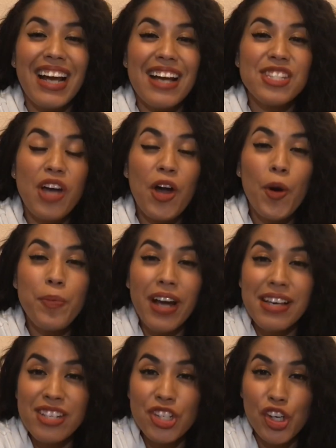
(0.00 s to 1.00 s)
guys, so I hope you
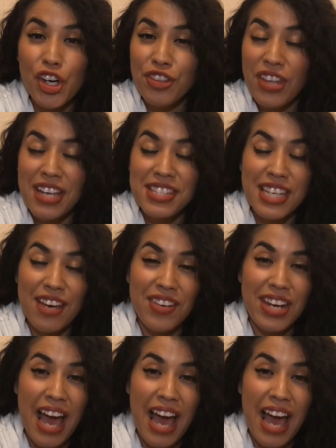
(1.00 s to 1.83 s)
guys enjoy your Thanksgiving,